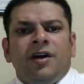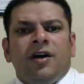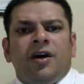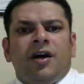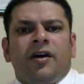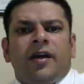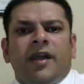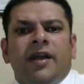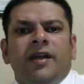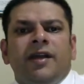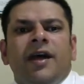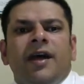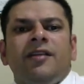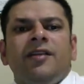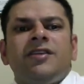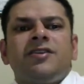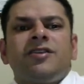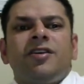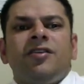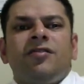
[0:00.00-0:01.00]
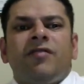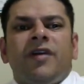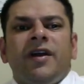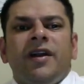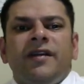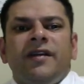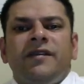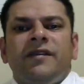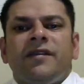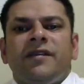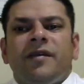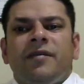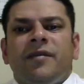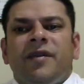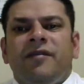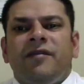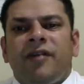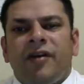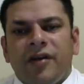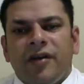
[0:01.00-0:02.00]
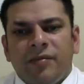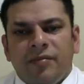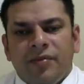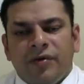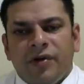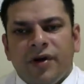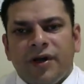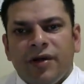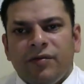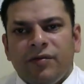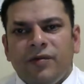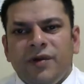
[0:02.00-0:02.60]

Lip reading: Okay, now let's go right into something very important.